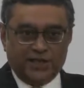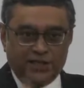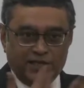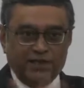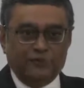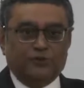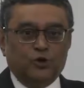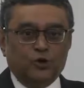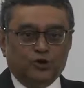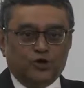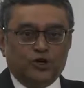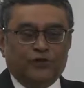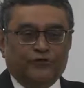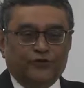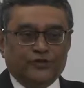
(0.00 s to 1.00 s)
in the
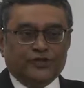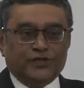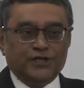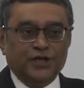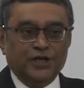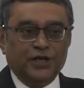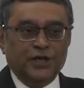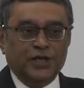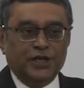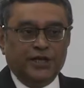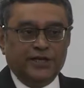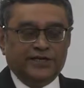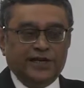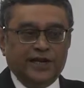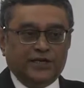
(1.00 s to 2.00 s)
evolution of its
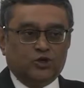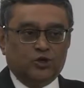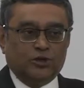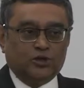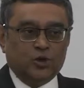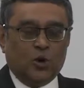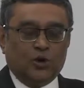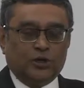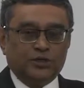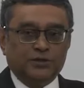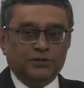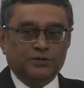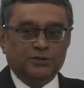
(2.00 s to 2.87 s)
intellectual thought.